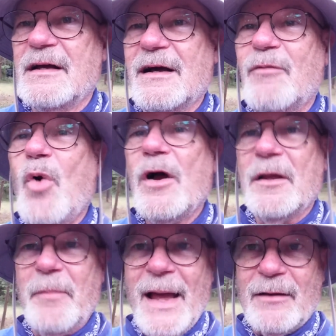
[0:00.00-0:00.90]
I'm
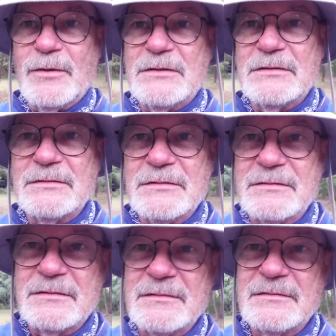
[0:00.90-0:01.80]
walking backwards.
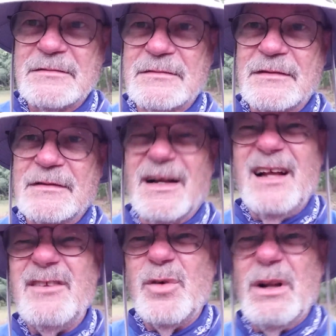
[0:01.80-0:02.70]

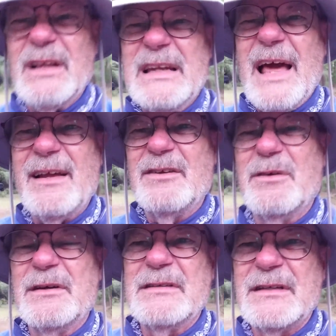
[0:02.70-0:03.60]
That's really
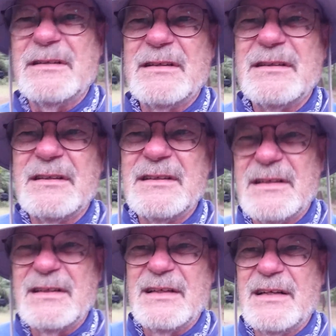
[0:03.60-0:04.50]
dangerous.
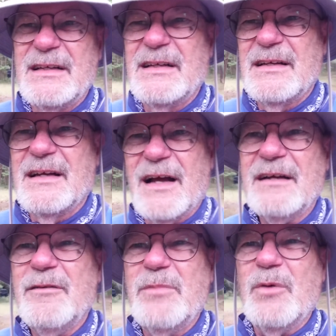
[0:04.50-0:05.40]
I
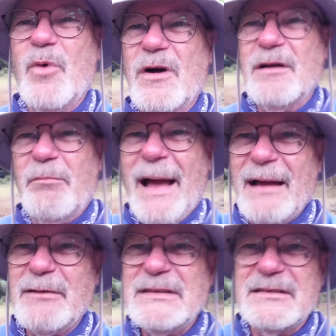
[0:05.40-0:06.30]
could be walking
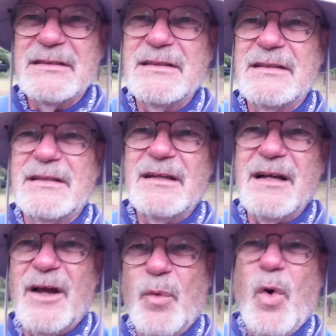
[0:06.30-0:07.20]
backwards and I
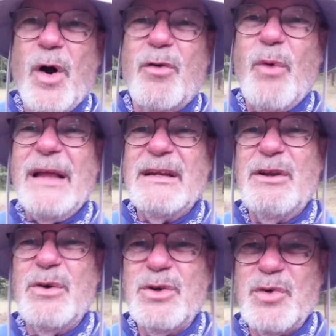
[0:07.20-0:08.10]
could walk right
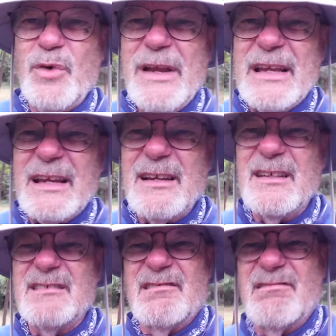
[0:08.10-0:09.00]
into a tree.
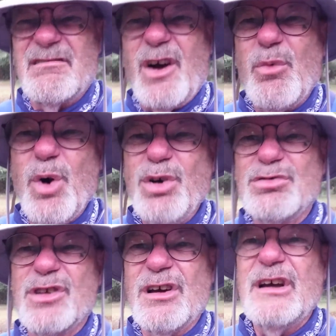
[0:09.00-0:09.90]
Or
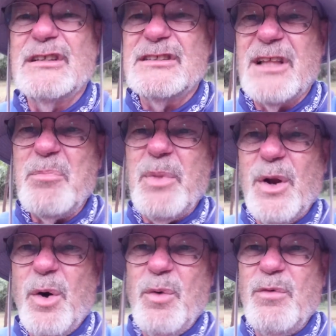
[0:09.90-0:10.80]
worse, I could step in
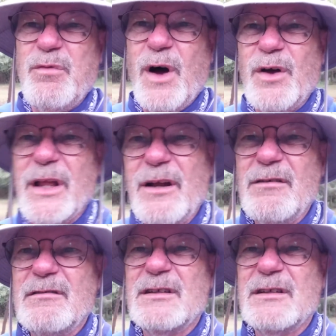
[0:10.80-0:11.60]
a hole, fall down,